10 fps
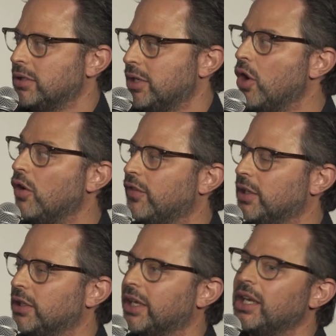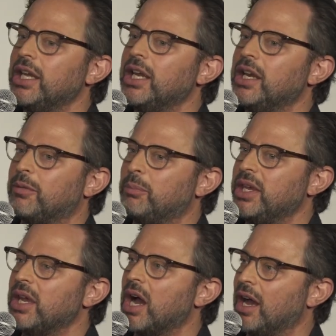And over it, like an Edith
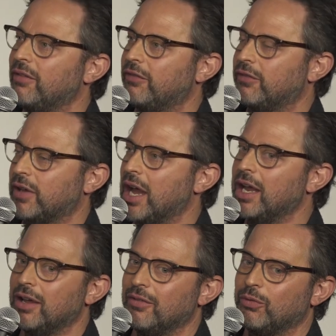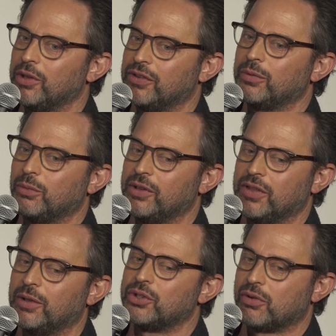Piaf kind of was
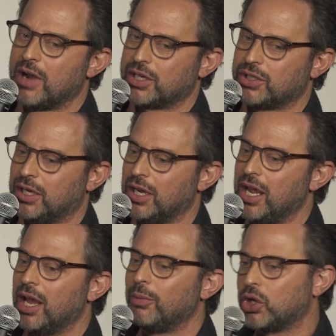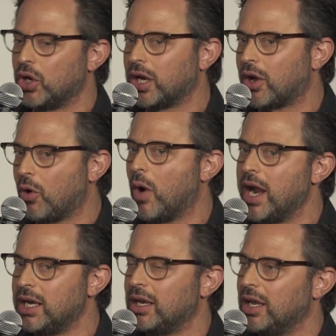the direction. And we couldn't
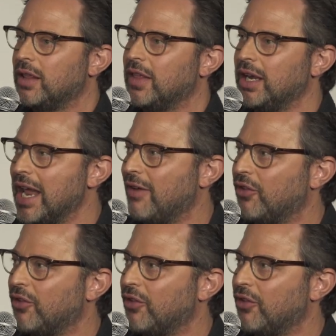quite, they